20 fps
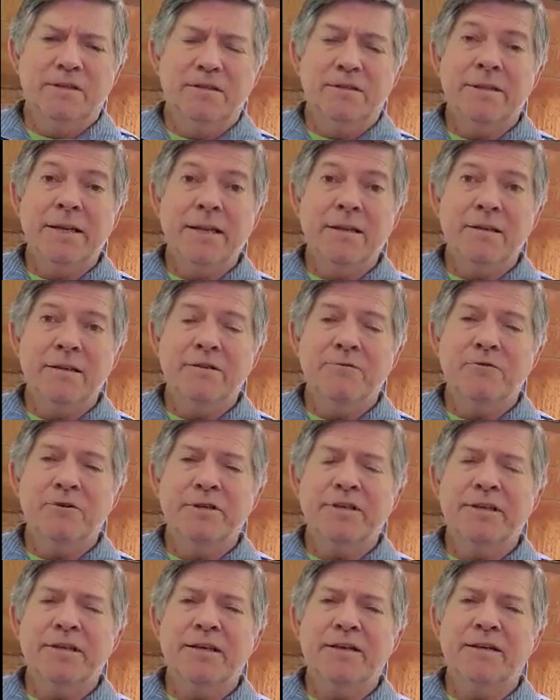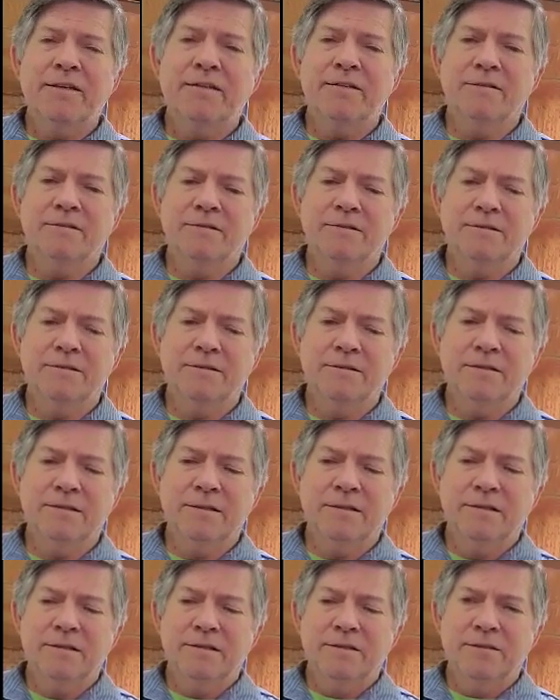daily if we can,
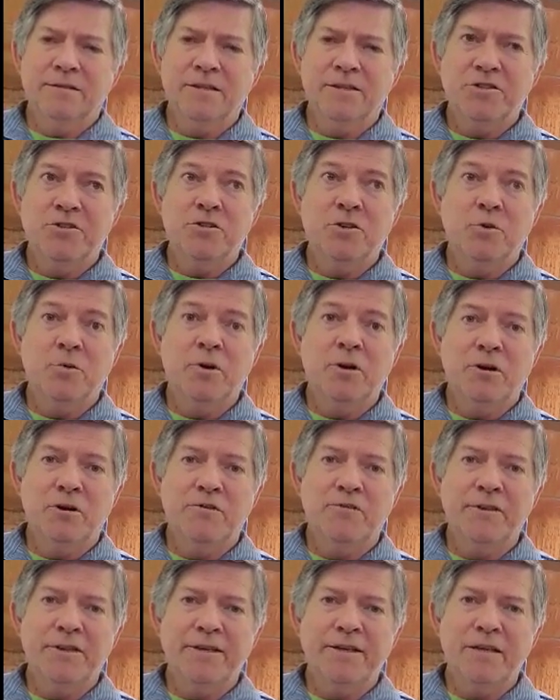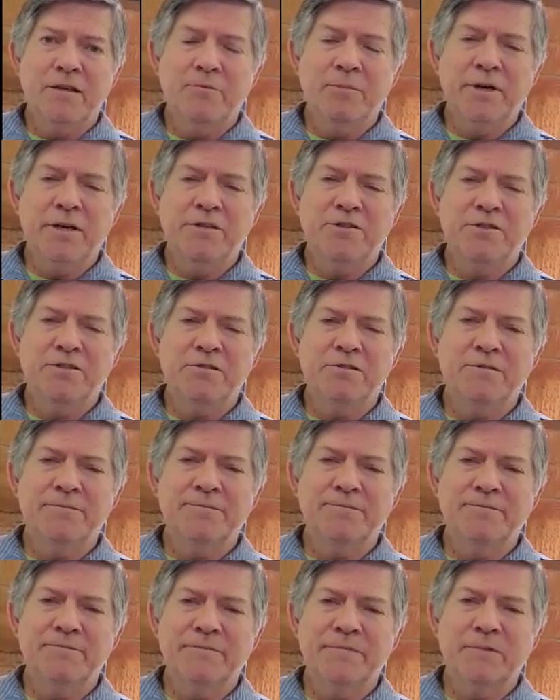to let you know we are thinking about you,
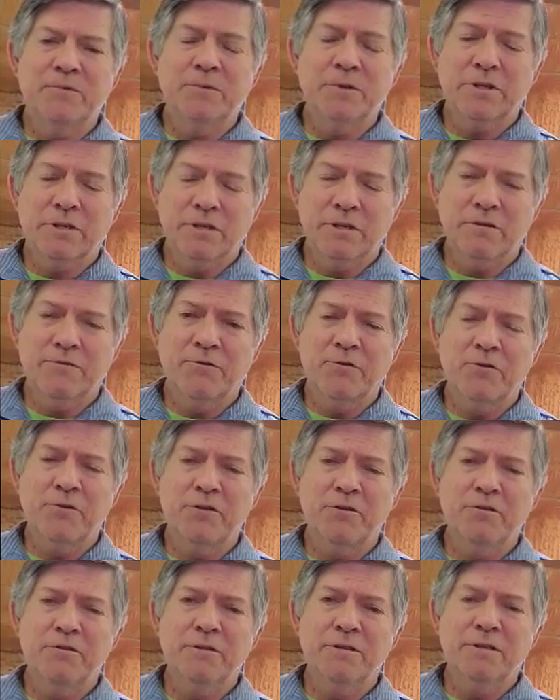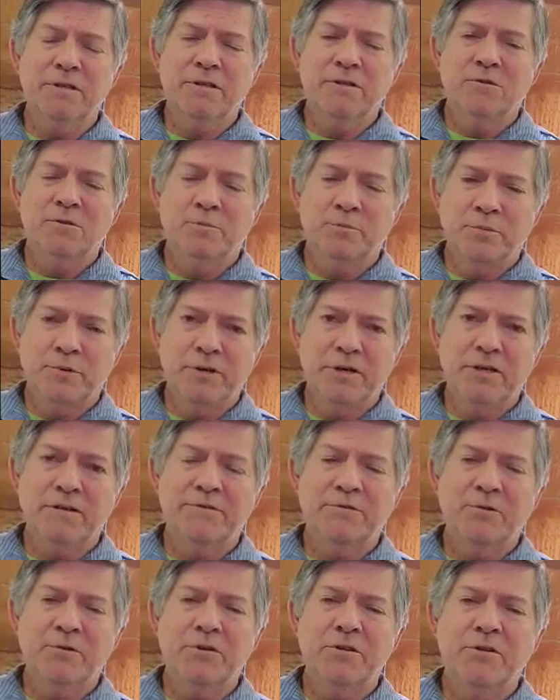we care for you, we're praying
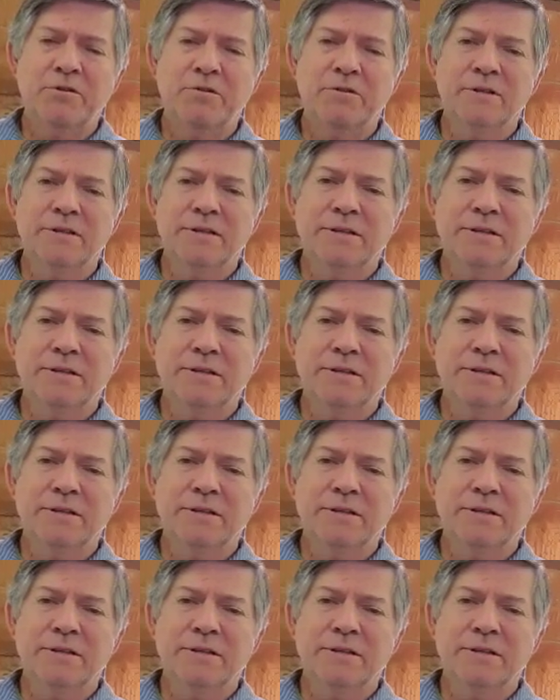for you.